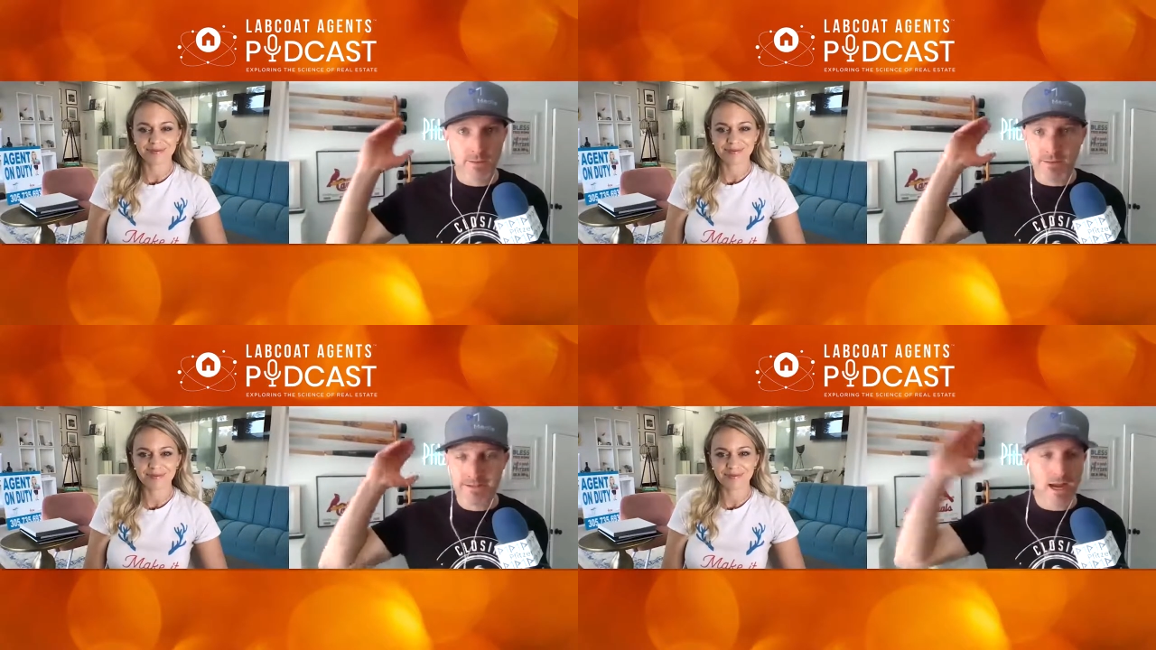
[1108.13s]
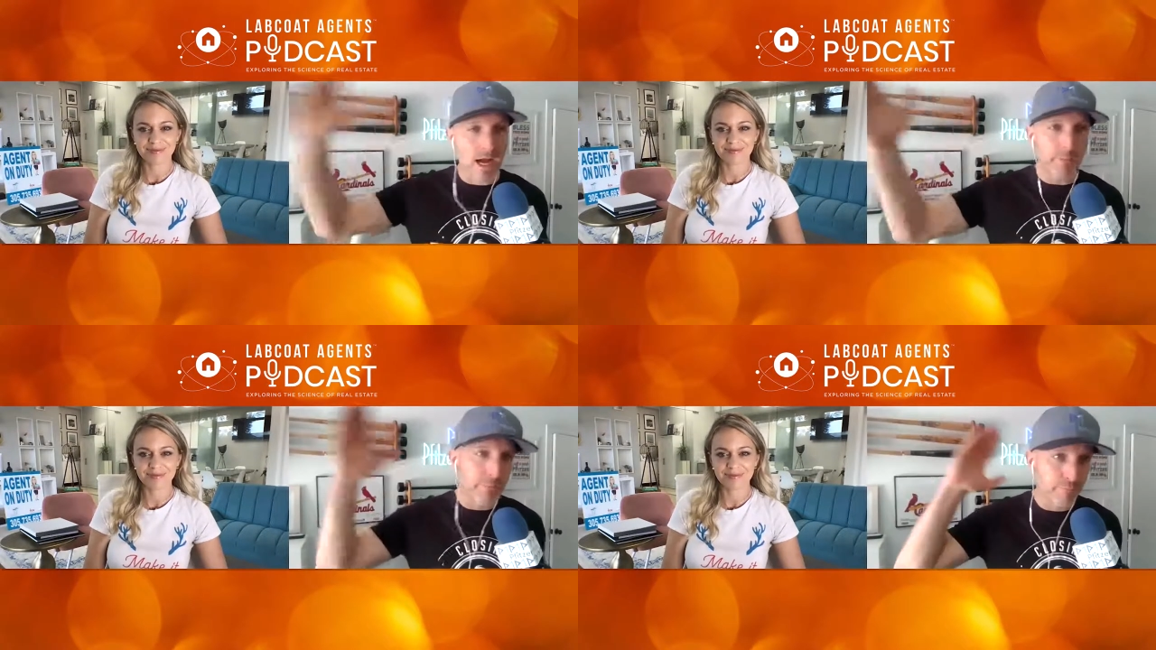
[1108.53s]
Speaker 1: the
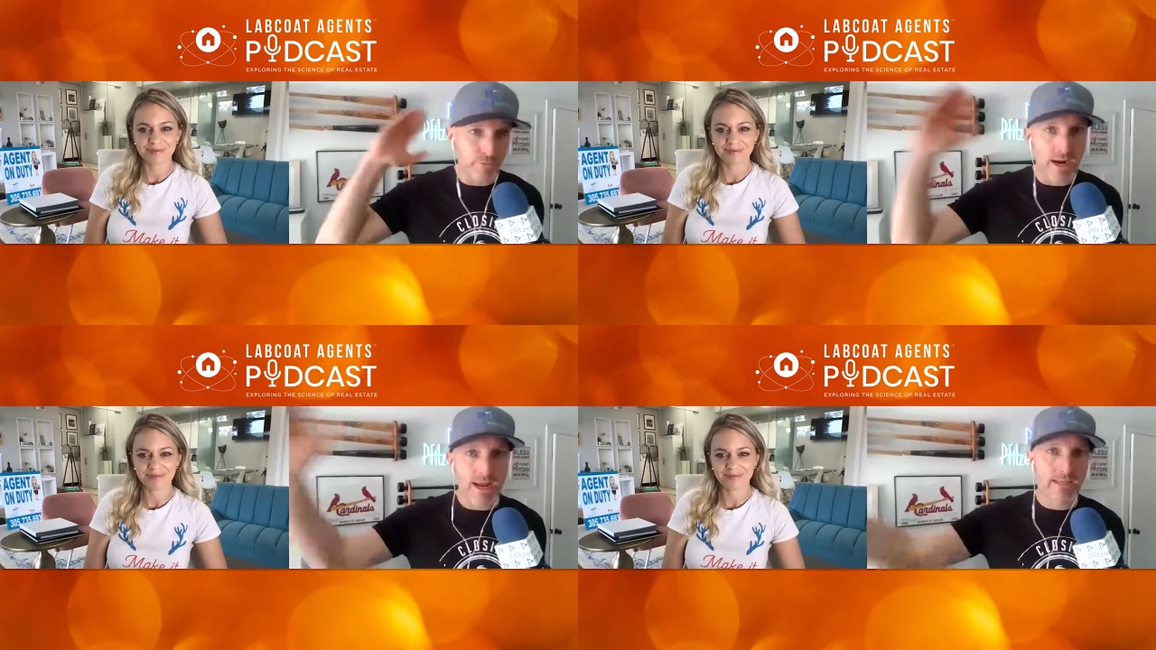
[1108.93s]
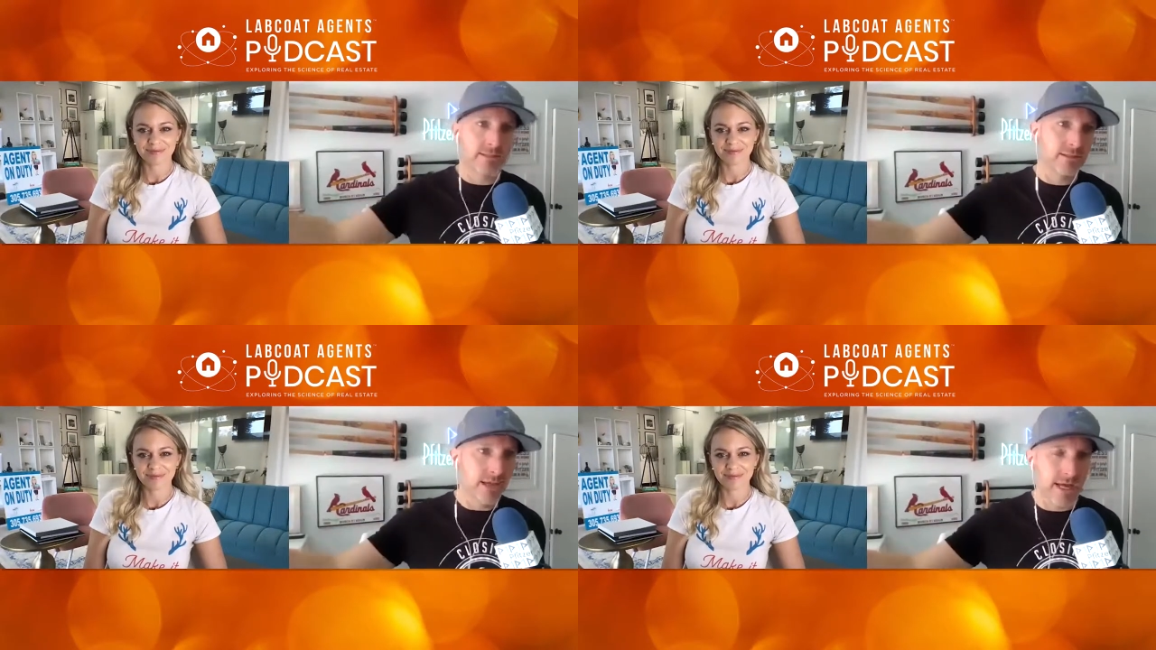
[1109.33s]
top
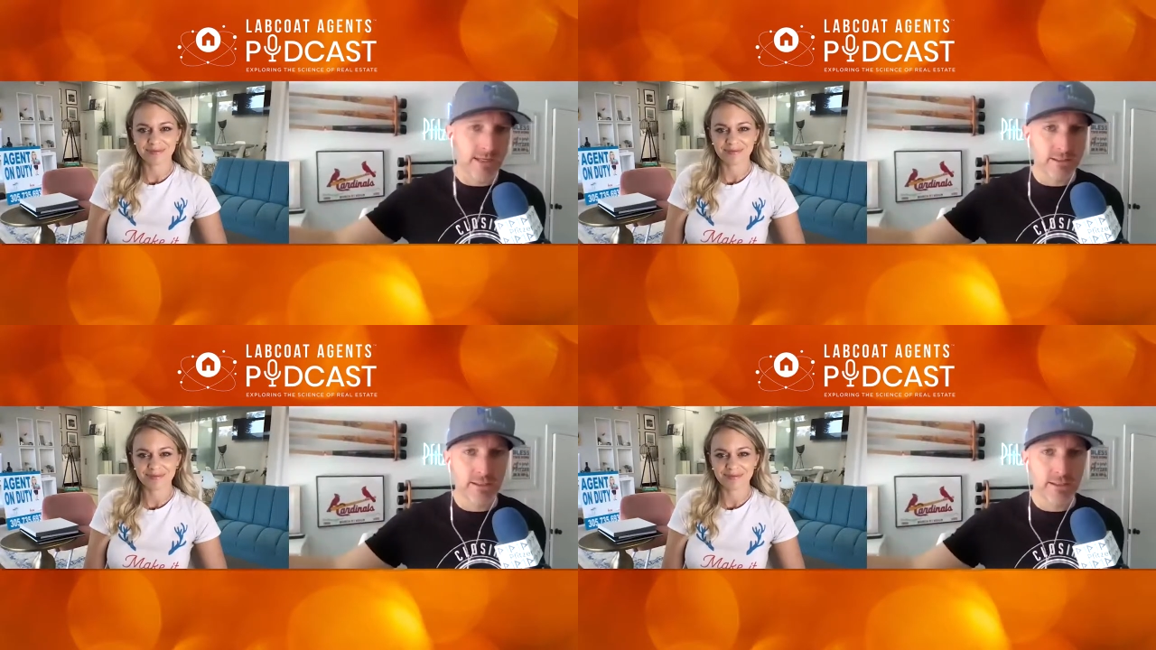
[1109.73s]
brass at